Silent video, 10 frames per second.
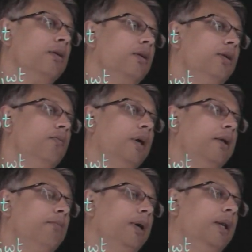
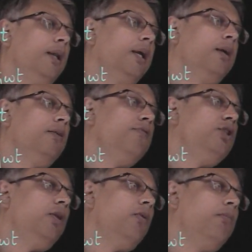divided by negative
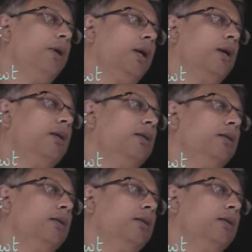j omega